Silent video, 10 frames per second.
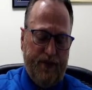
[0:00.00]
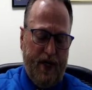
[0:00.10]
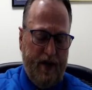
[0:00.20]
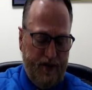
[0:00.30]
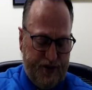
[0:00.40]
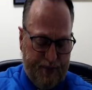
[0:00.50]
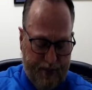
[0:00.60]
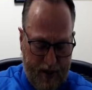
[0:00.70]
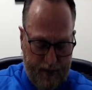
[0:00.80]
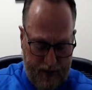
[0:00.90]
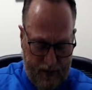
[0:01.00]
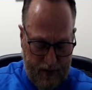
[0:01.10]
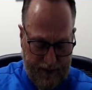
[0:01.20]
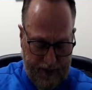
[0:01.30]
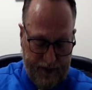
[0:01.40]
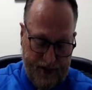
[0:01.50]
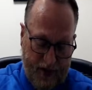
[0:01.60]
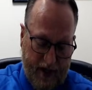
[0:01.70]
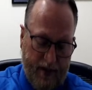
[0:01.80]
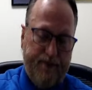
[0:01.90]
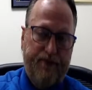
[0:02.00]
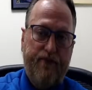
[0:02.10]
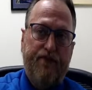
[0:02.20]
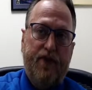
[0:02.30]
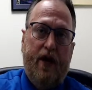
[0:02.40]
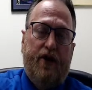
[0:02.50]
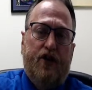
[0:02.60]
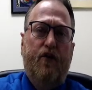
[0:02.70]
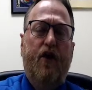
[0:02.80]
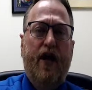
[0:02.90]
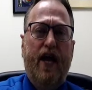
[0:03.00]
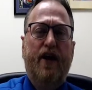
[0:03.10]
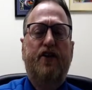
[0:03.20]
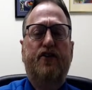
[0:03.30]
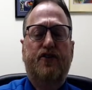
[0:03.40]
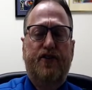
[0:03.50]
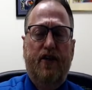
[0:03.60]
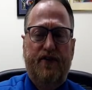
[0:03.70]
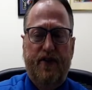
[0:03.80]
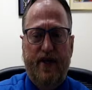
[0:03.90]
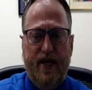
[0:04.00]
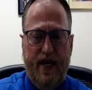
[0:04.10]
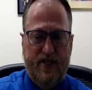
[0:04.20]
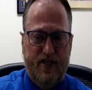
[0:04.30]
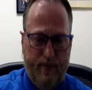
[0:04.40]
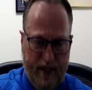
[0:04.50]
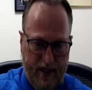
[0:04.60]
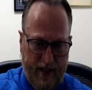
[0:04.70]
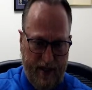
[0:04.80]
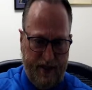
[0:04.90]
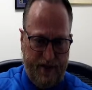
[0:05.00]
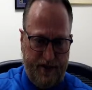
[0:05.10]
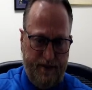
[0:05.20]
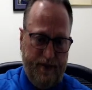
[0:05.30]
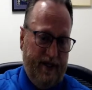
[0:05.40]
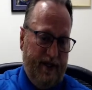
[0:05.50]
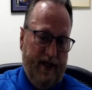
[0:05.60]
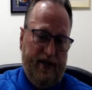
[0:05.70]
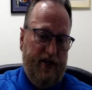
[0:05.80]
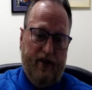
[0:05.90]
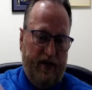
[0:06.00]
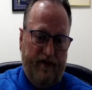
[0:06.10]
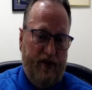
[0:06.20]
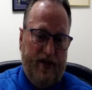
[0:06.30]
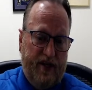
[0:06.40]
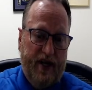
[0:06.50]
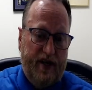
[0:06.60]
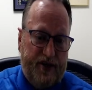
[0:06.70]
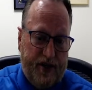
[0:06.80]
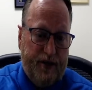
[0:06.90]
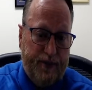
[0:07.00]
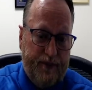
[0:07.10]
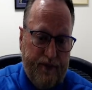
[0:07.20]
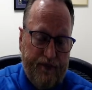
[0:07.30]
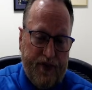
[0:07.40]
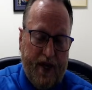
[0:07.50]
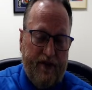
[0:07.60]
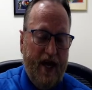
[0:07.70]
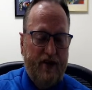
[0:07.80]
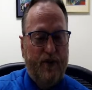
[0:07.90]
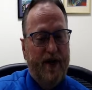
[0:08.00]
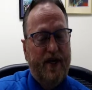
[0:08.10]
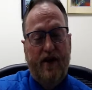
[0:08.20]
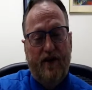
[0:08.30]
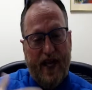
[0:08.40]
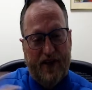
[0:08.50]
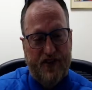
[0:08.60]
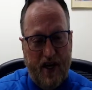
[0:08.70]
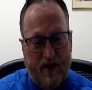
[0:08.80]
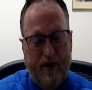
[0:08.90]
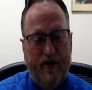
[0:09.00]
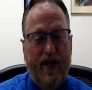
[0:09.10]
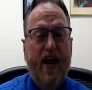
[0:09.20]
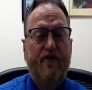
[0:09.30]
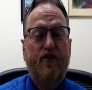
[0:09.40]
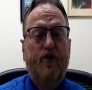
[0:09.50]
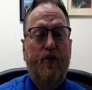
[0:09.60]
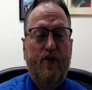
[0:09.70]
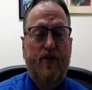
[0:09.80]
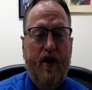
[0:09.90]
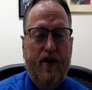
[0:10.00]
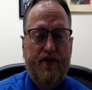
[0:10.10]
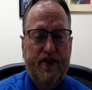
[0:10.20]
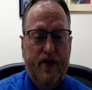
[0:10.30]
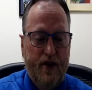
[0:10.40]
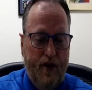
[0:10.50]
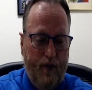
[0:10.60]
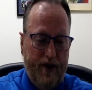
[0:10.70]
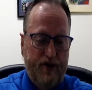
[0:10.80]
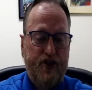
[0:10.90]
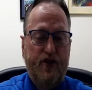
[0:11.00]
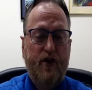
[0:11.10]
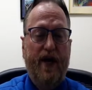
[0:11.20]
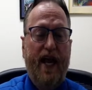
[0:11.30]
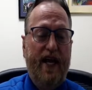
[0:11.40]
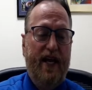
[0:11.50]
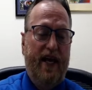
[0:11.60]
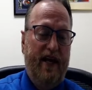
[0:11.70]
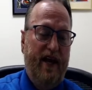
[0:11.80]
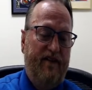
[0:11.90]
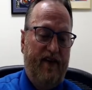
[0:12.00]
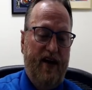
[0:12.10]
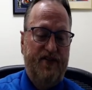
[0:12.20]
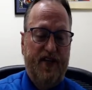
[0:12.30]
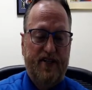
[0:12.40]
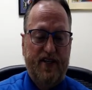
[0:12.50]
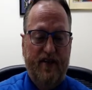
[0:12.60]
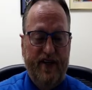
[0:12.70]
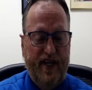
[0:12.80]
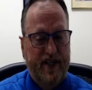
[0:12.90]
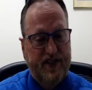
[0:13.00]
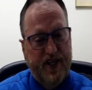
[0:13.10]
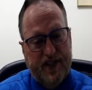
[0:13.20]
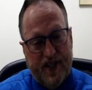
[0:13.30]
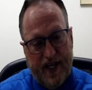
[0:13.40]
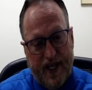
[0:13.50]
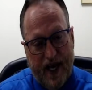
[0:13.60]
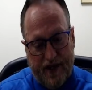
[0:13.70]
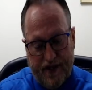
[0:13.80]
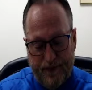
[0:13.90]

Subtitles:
Here's the problem with all of you. Sorry. You all added yourself to the national mailing list. You did it. You don't even know you did it too. That's why you got all that junk mail and half your robocalls. Why didn't you call 888-567-8688?